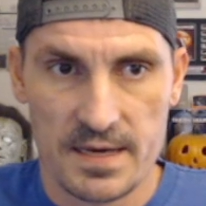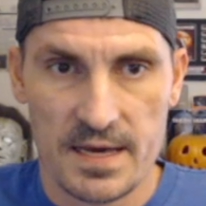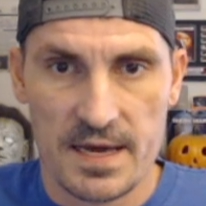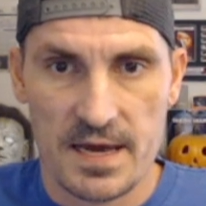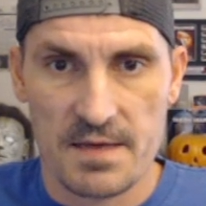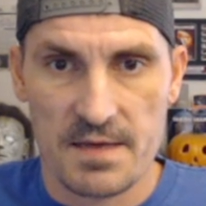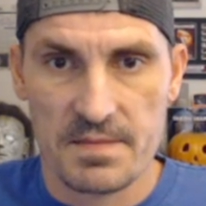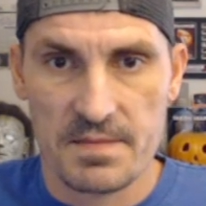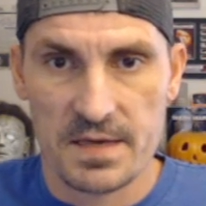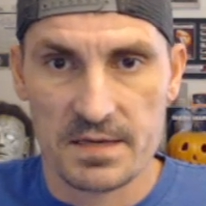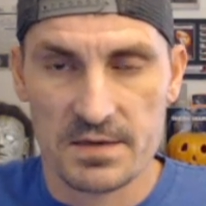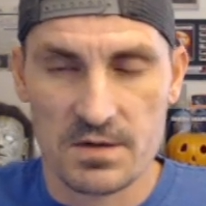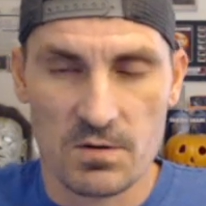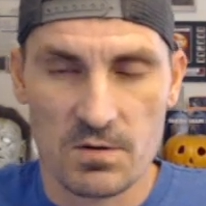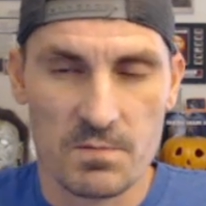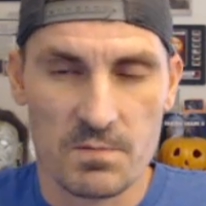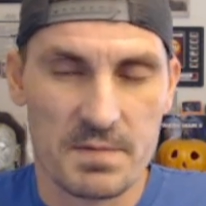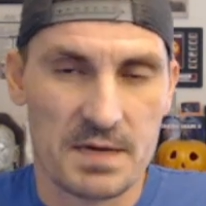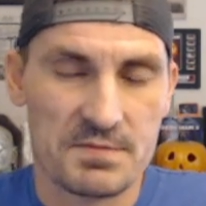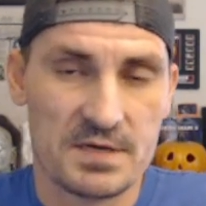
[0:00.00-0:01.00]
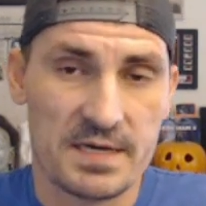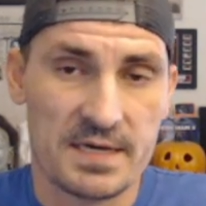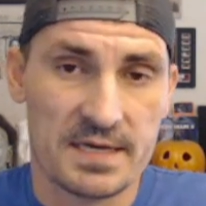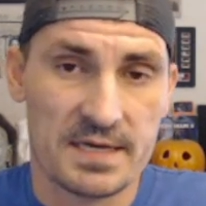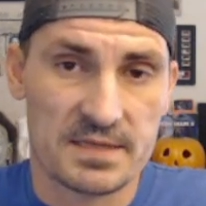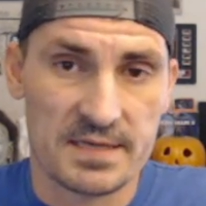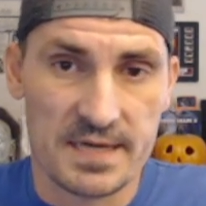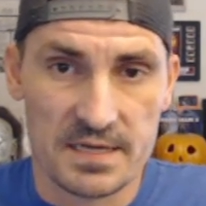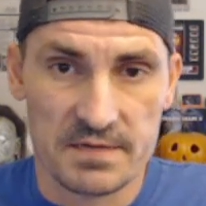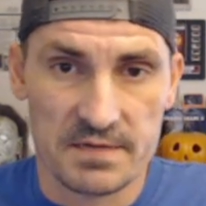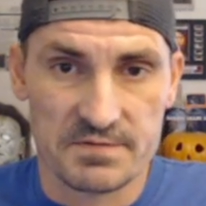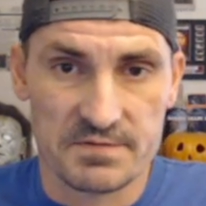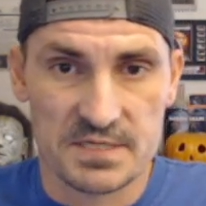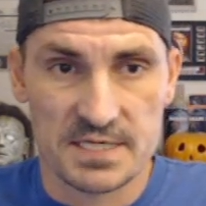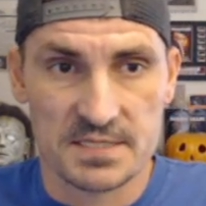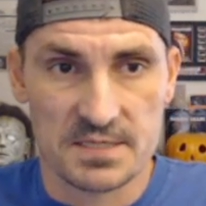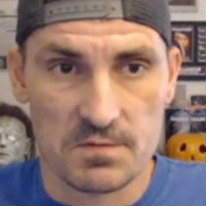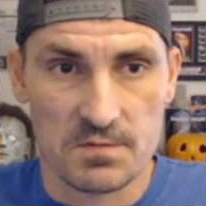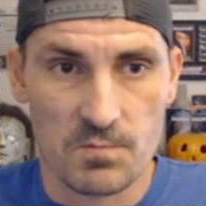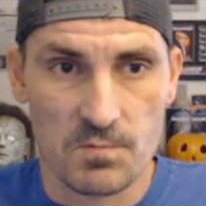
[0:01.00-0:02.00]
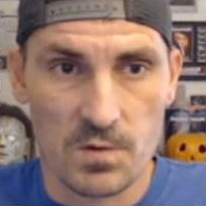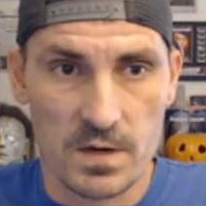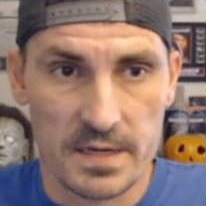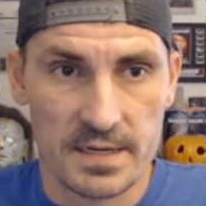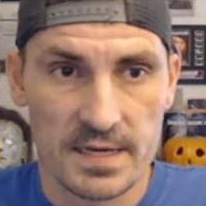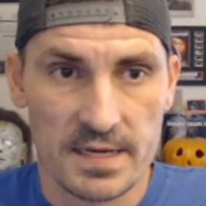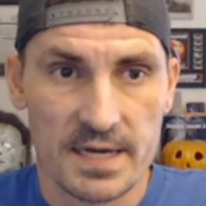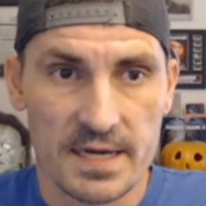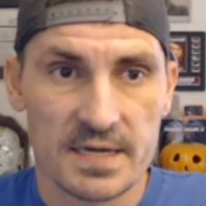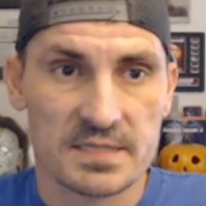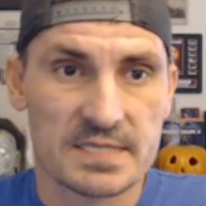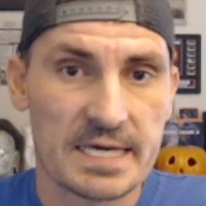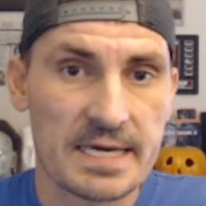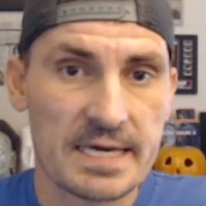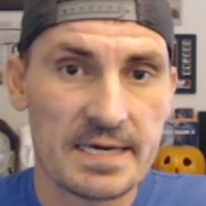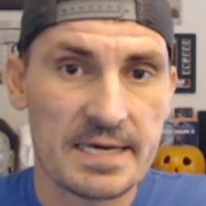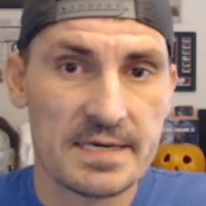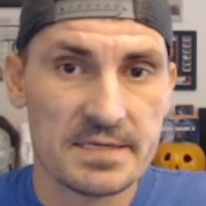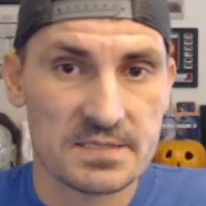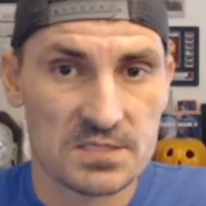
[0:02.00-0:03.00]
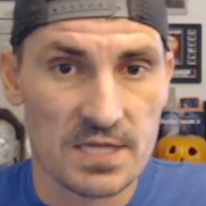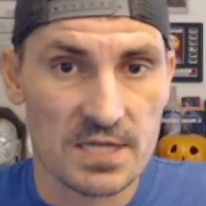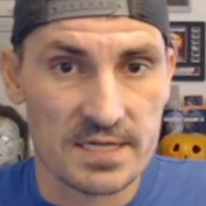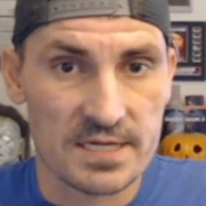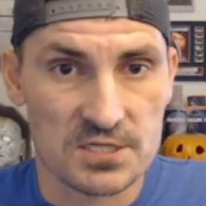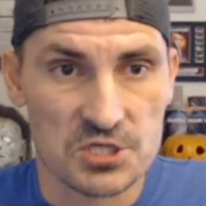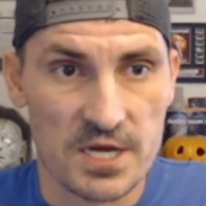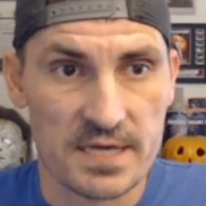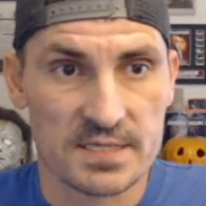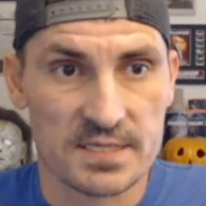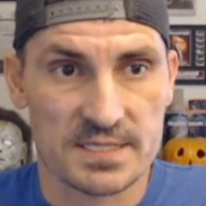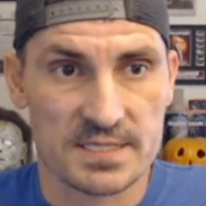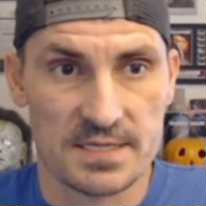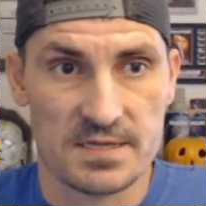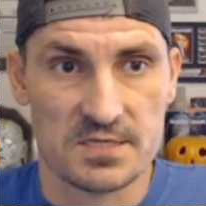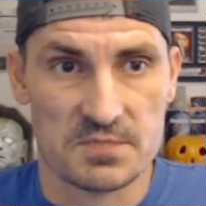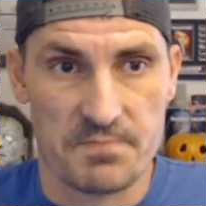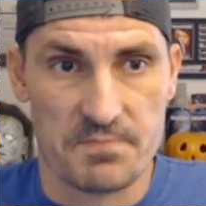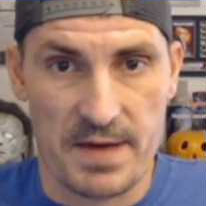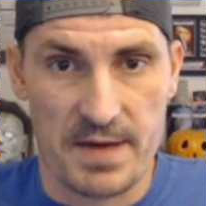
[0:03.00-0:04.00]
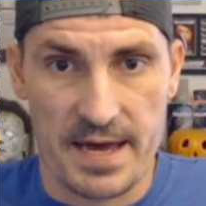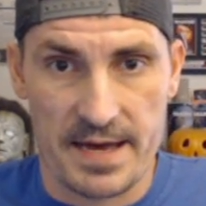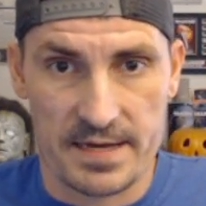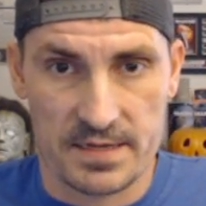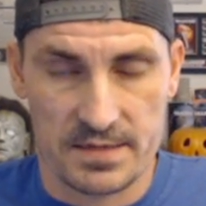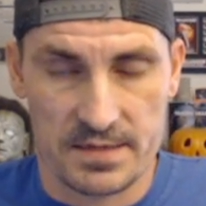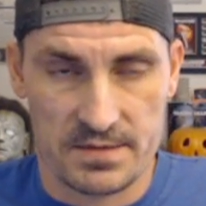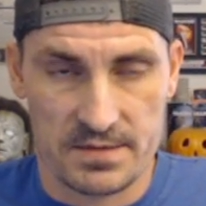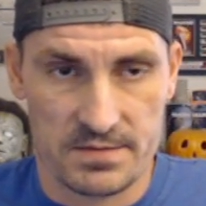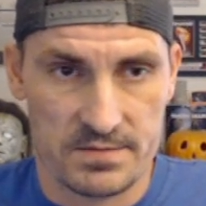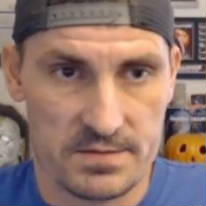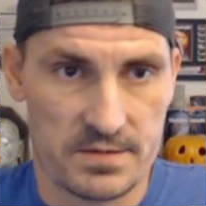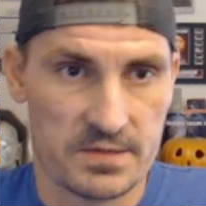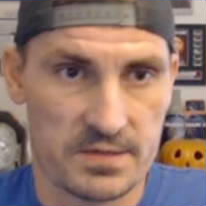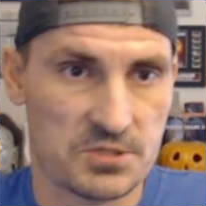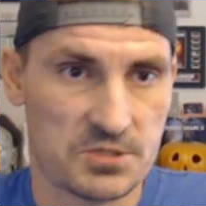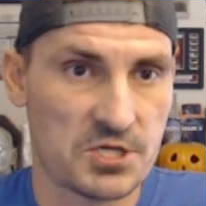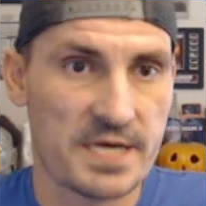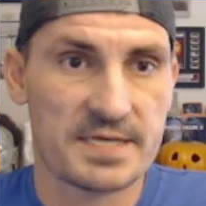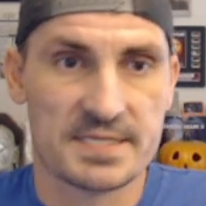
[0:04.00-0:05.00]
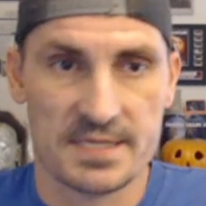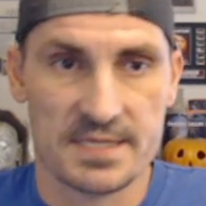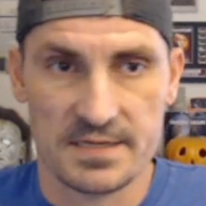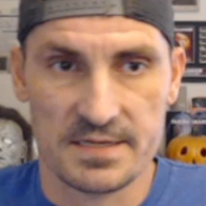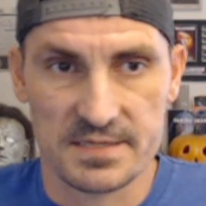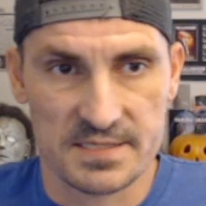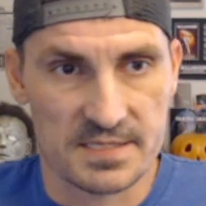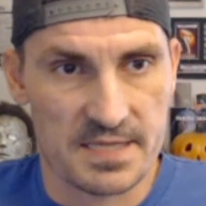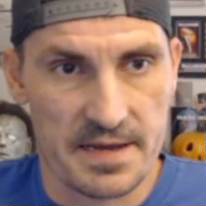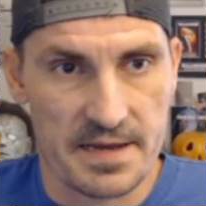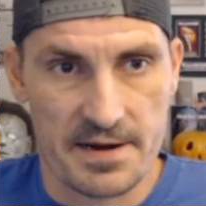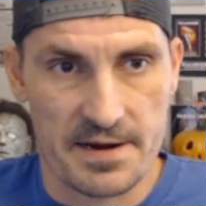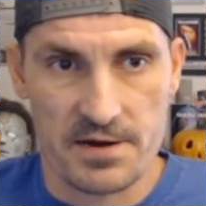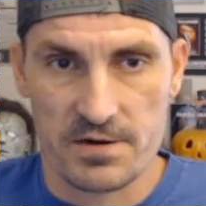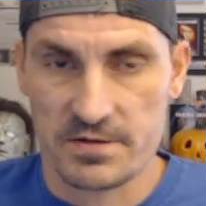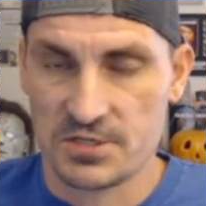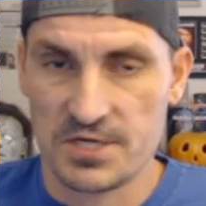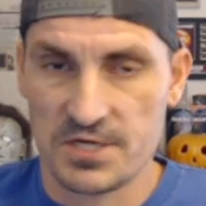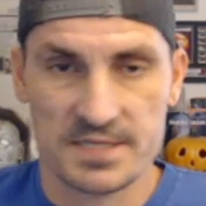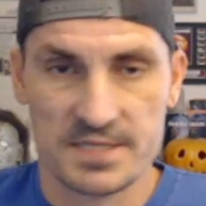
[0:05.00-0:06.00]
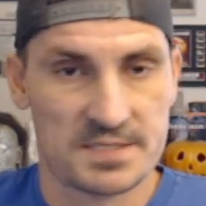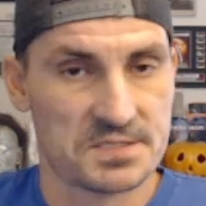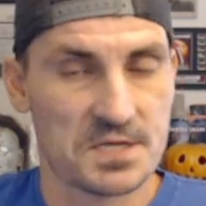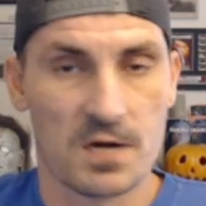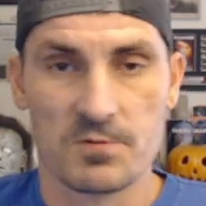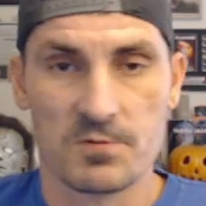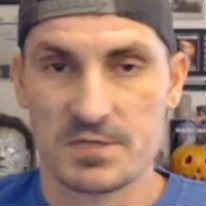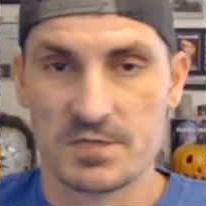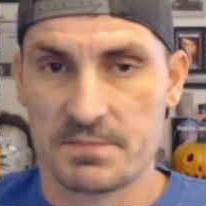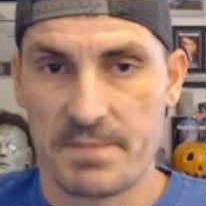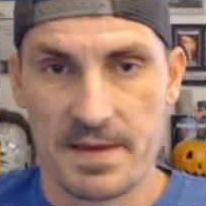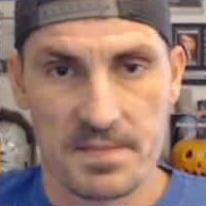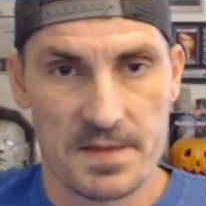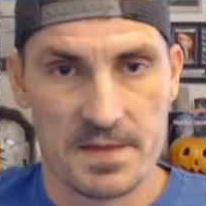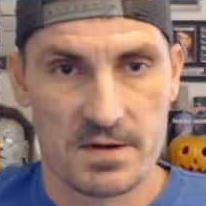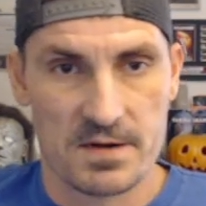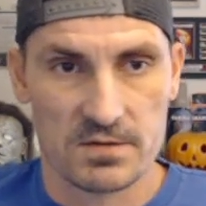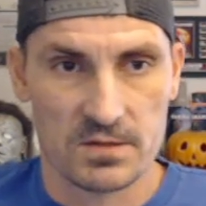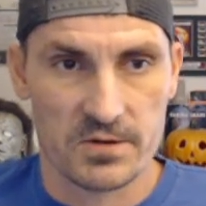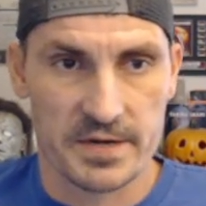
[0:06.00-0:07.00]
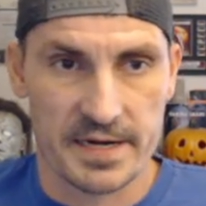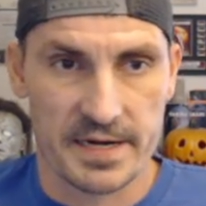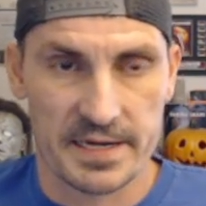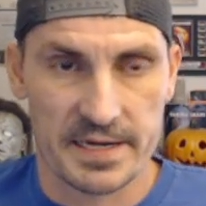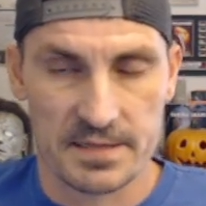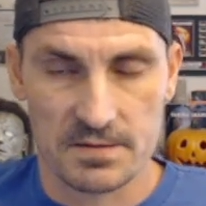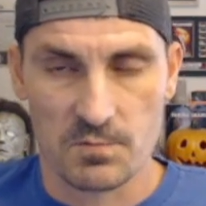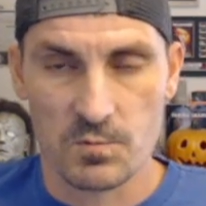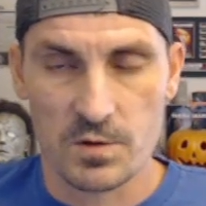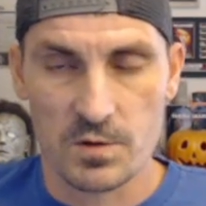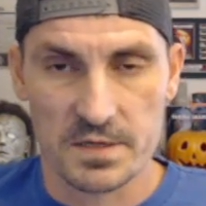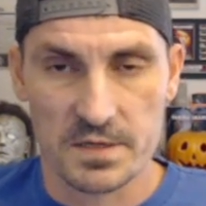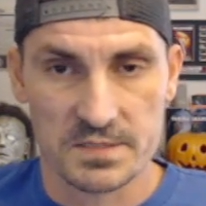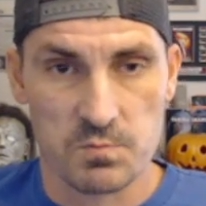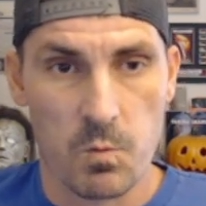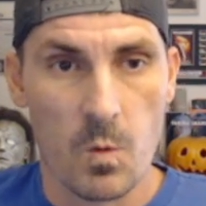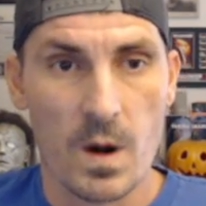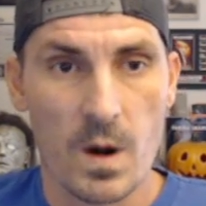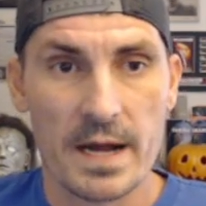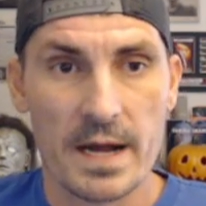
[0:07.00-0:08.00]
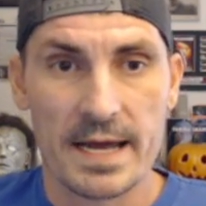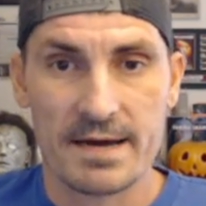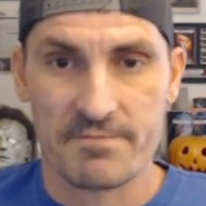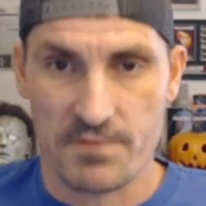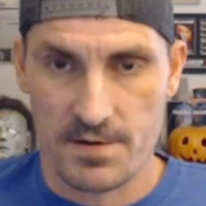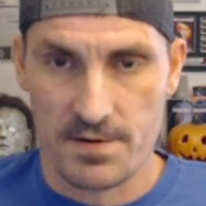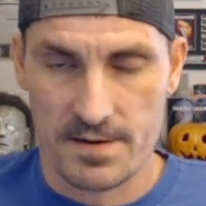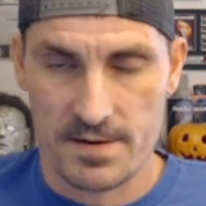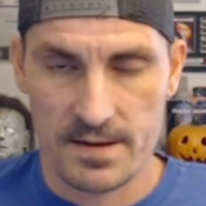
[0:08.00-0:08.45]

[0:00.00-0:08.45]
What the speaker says: And then, maybe at the end of season 1, tease that Jason is back, or Jason is there, or Jason's always been there lurking in the woods, whatever.